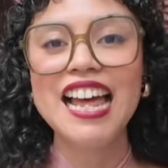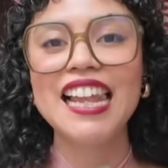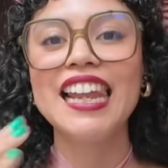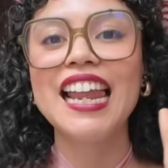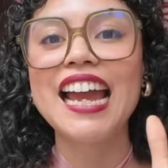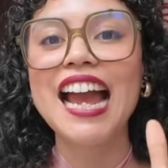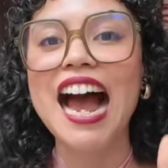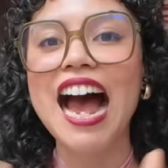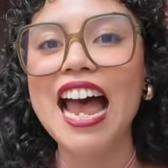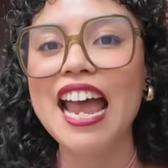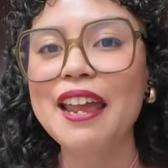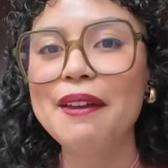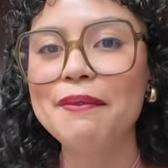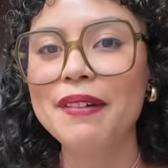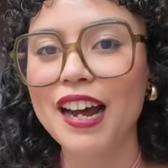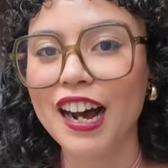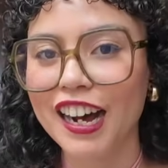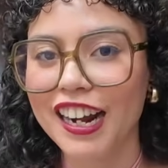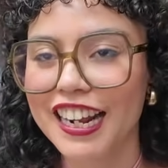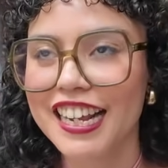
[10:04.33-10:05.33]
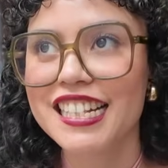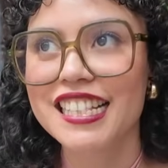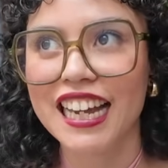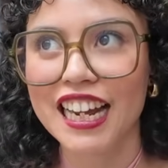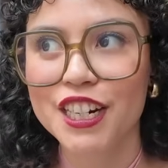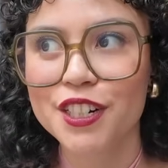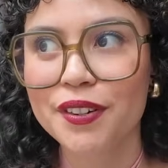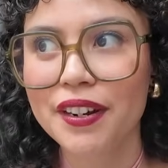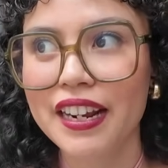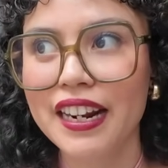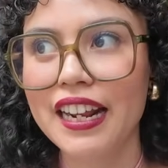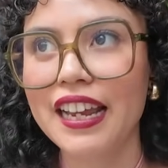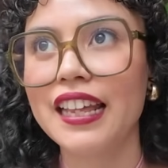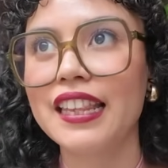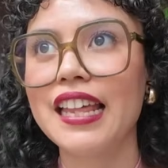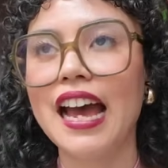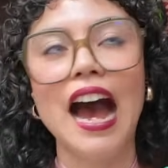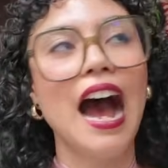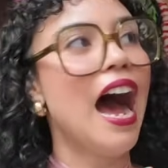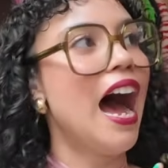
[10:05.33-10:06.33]
Like, I am not exaggerating
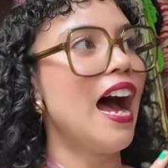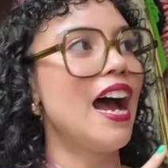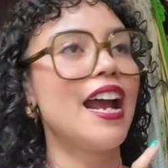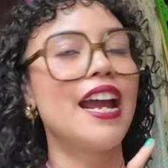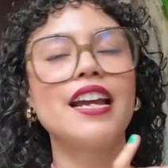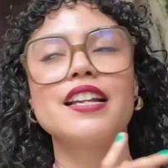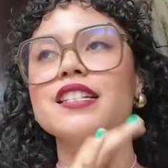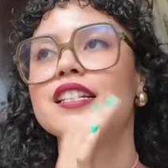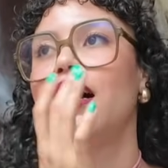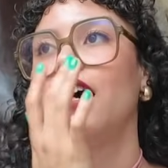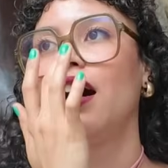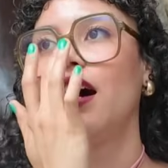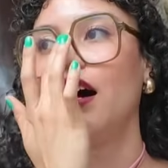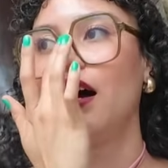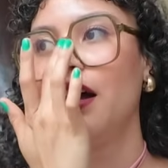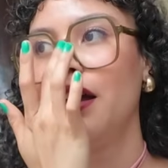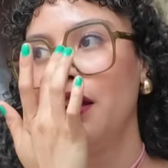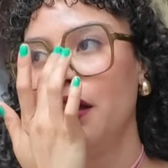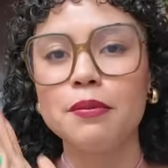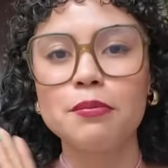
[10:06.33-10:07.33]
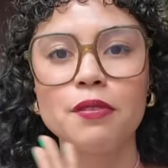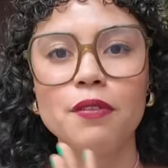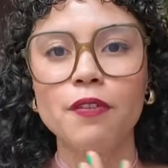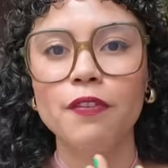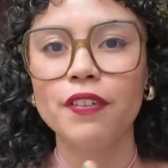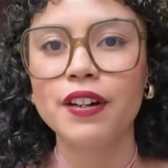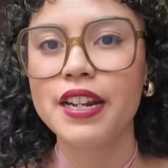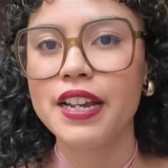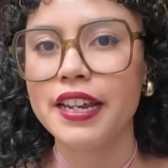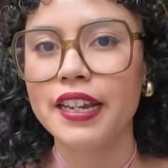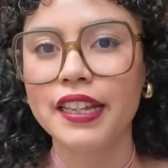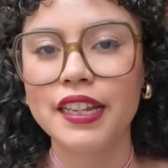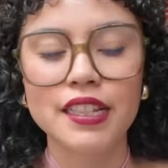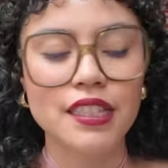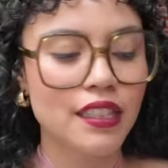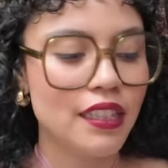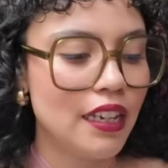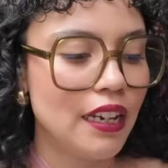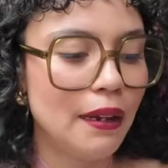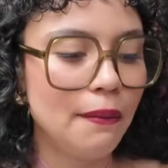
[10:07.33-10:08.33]
that I saw some
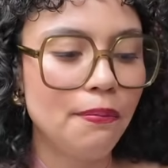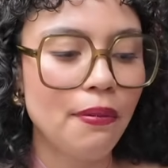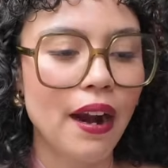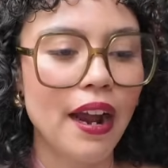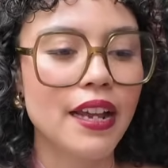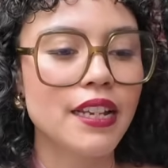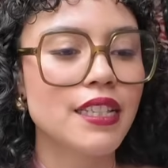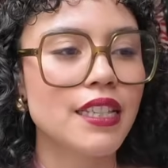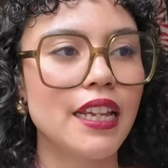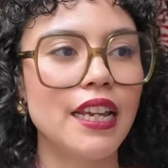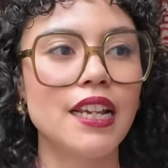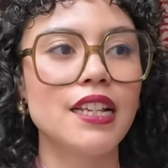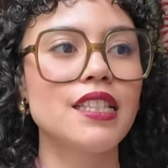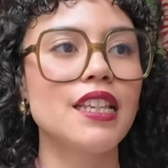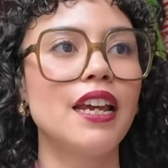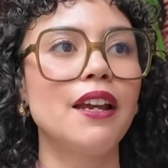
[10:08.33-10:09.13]
ridiculously priced things.